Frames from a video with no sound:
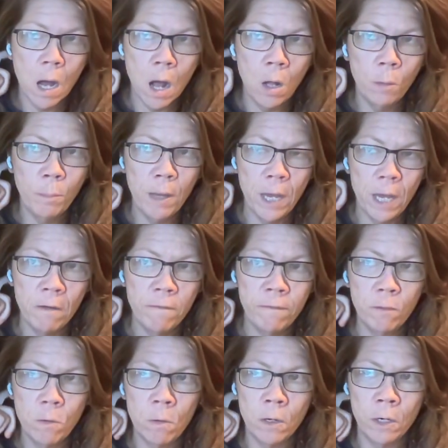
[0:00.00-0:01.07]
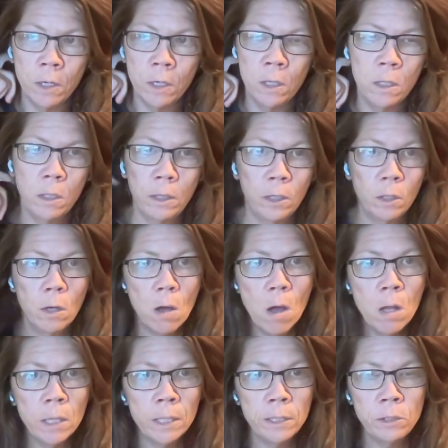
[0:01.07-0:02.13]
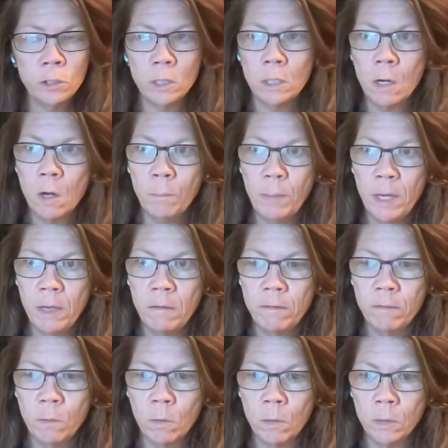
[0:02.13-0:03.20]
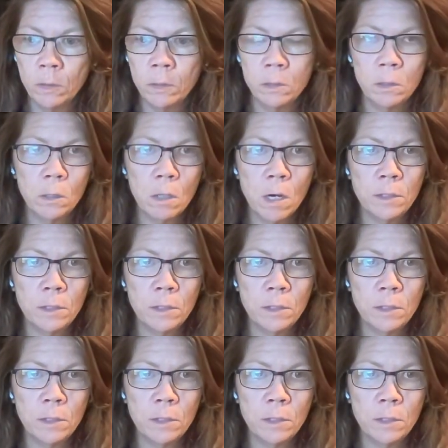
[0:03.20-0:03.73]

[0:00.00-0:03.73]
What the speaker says: I'll pay for their college and I'll pay for